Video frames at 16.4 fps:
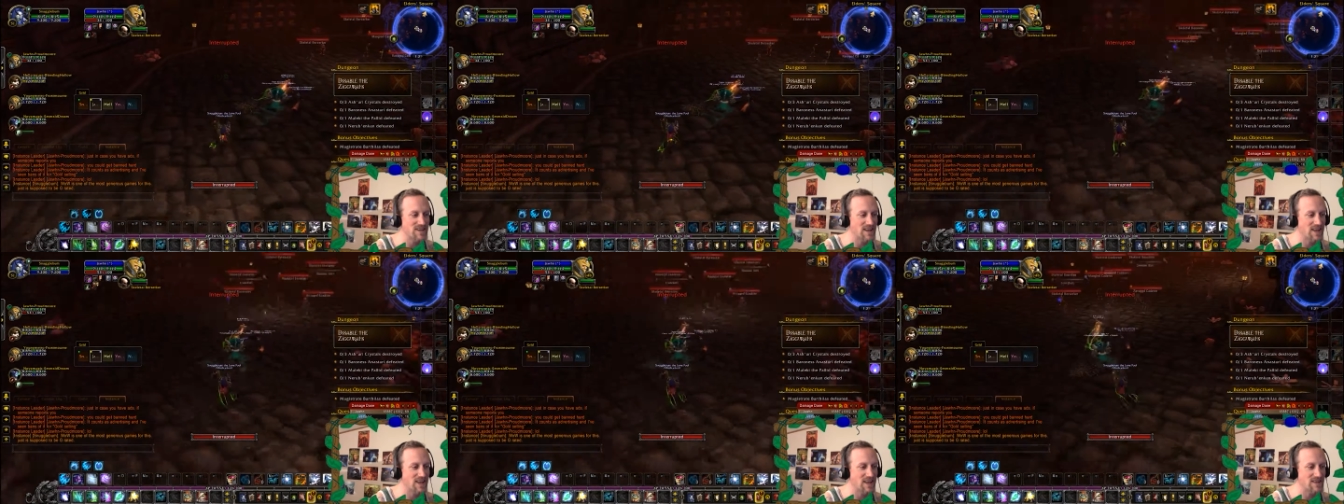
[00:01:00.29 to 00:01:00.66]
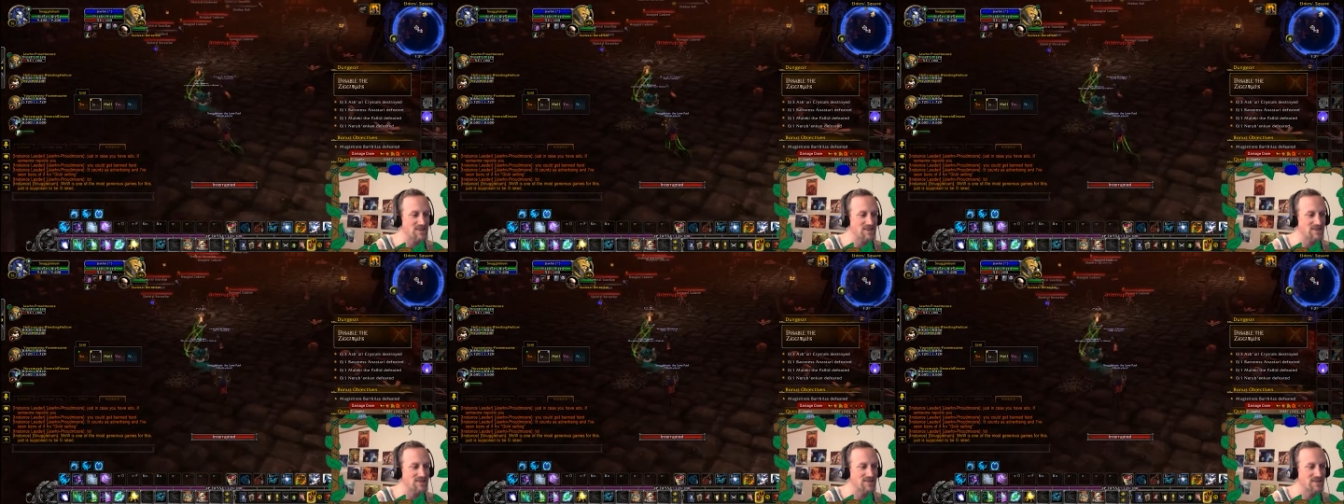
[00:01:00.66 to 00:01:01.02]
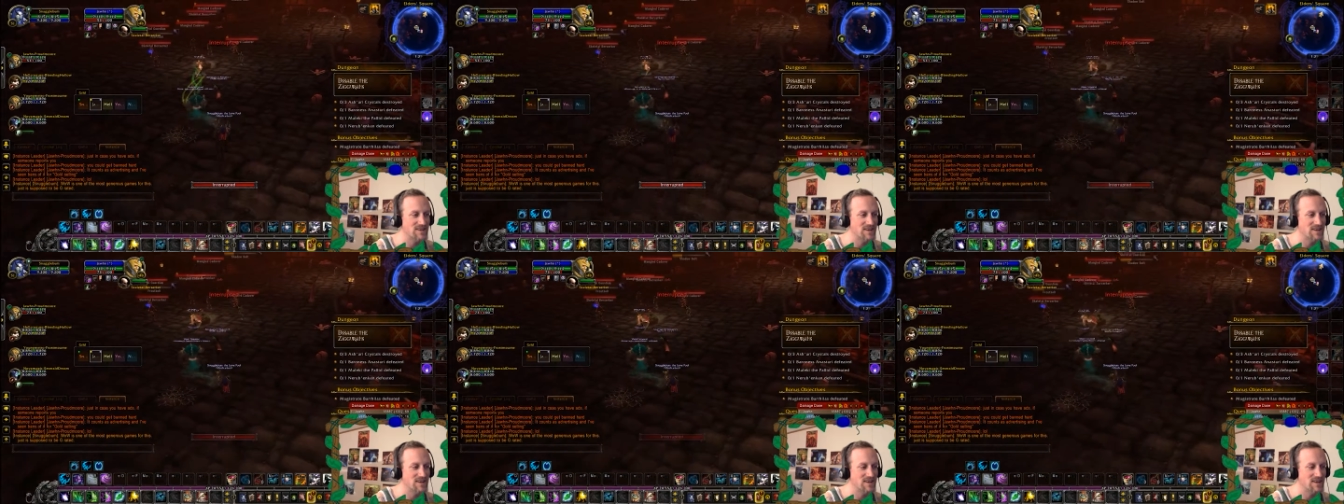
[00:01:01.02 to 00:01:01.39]
Like, I just
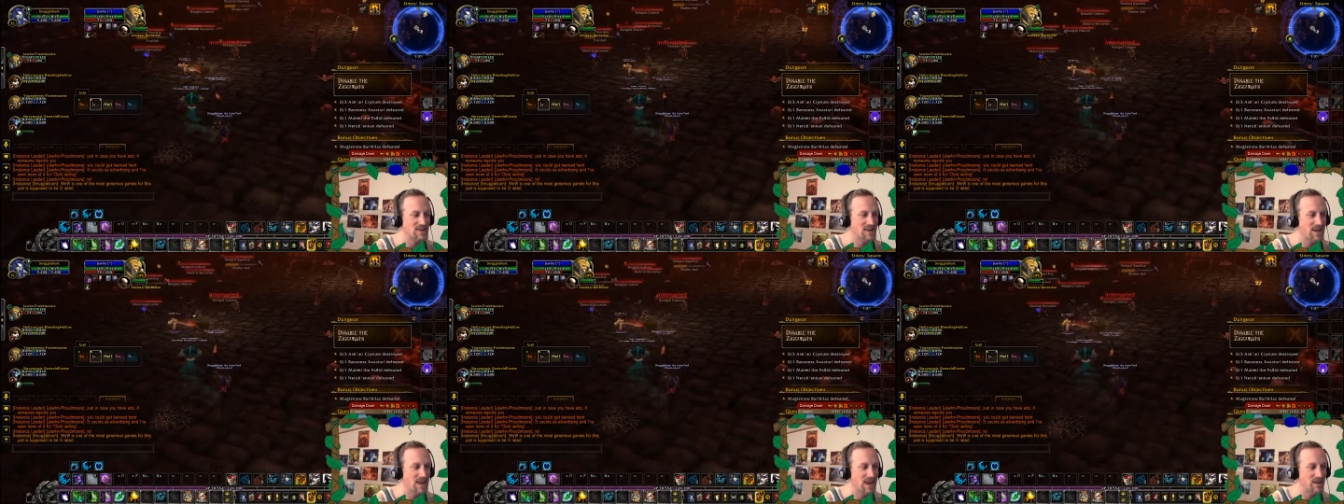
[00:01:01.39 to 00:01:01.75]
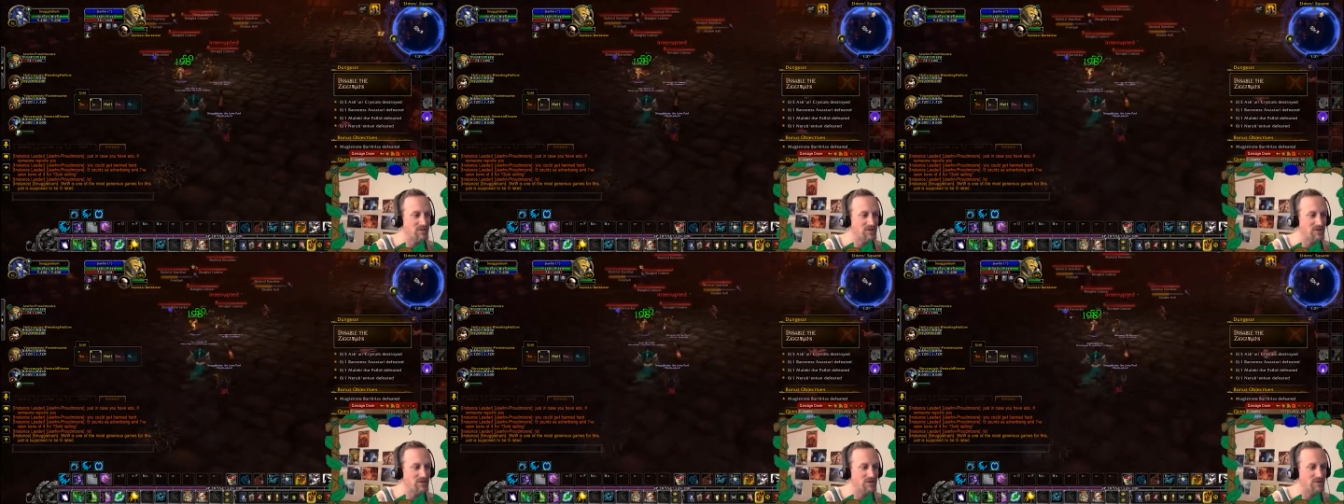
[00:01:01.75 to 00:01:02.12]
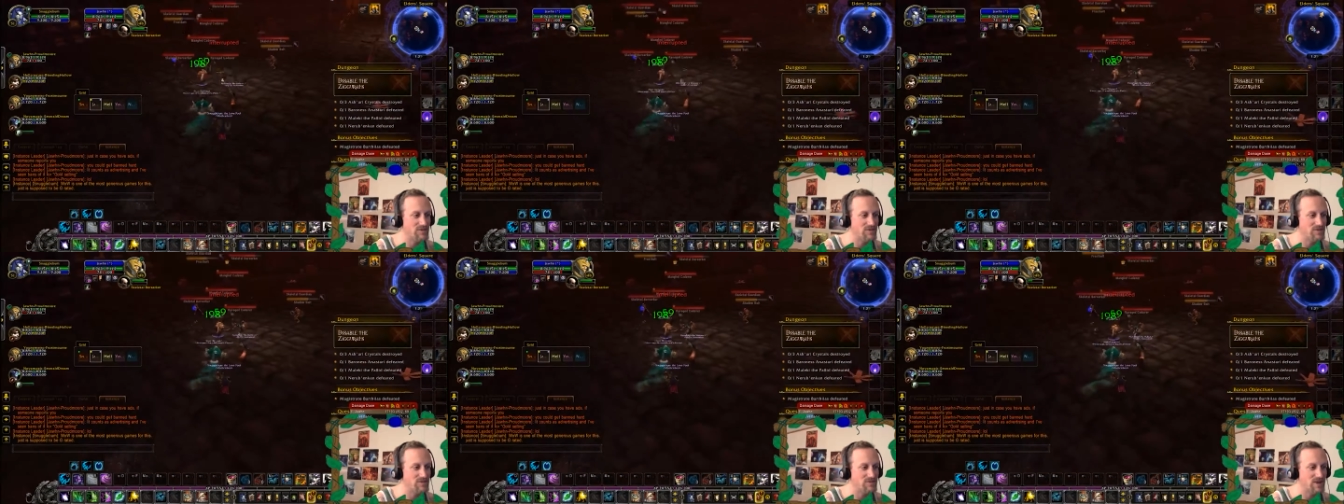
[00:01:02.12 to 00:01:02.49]
have this
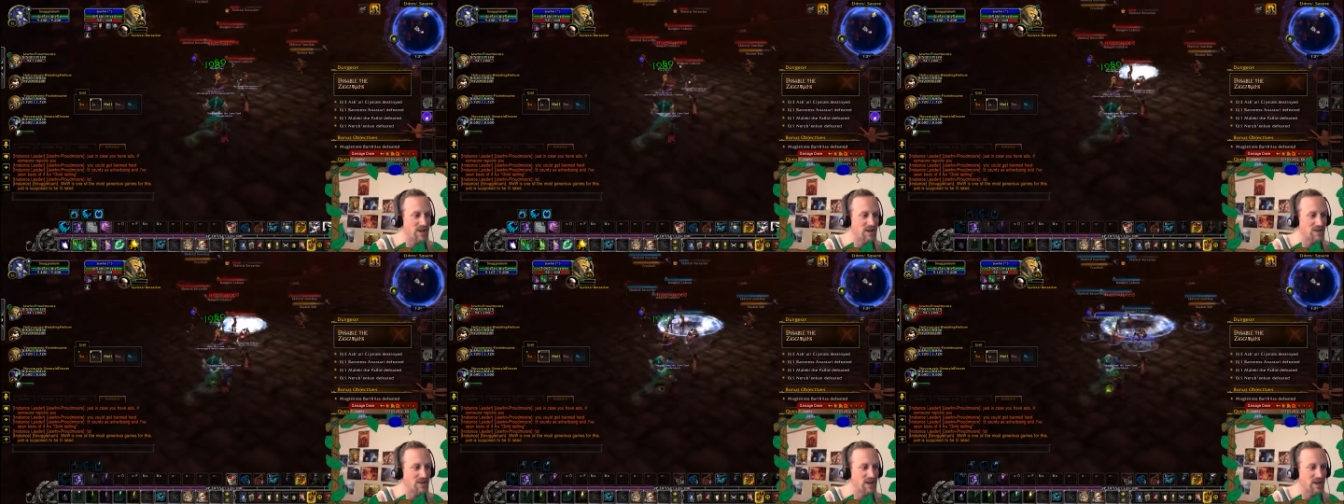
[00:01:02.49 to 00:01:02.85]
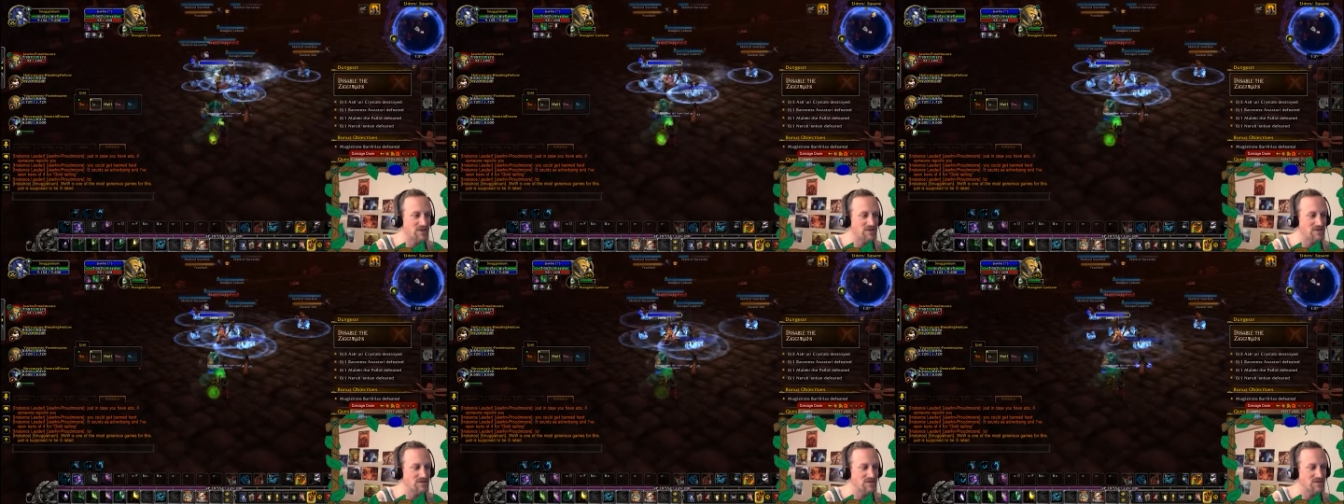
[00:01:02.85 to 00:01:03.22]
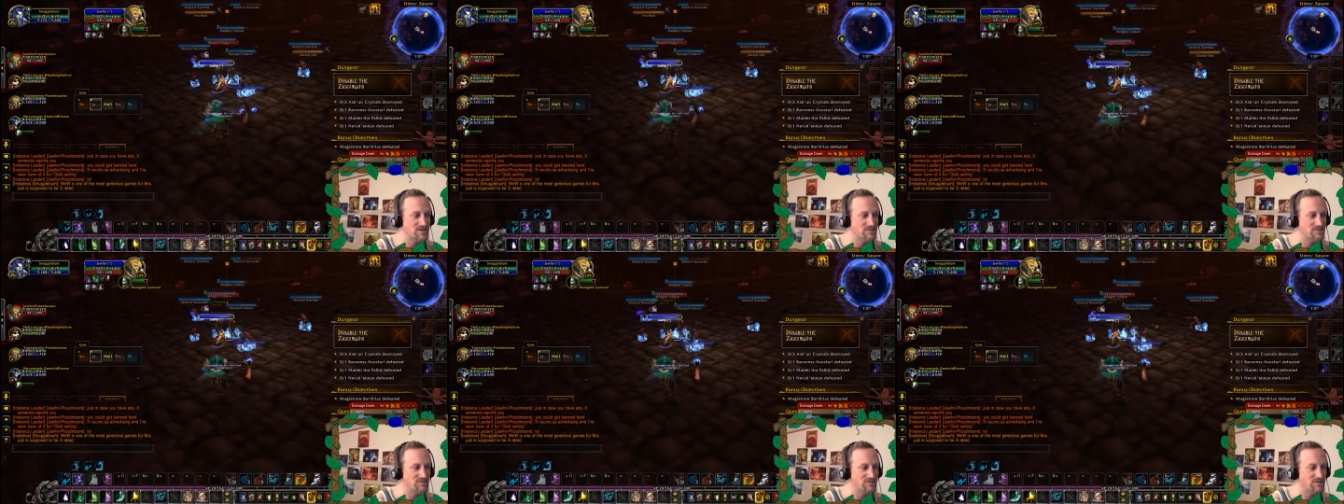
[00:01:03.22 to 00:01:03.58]
YouTube channel and I just
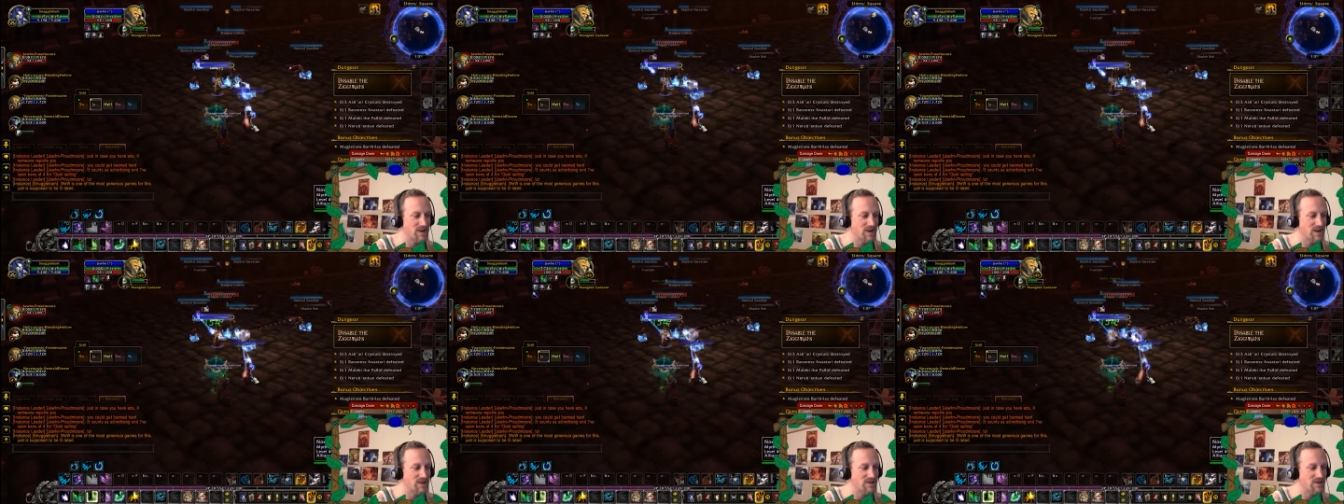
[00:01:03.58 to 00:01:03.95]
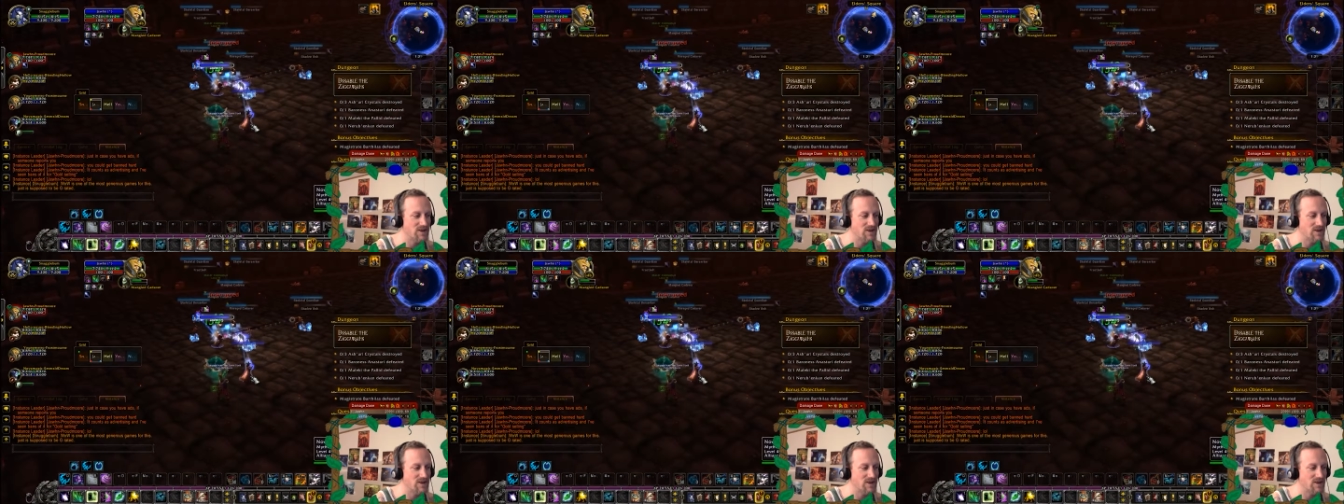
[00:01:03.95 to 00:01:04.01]
didn't fucking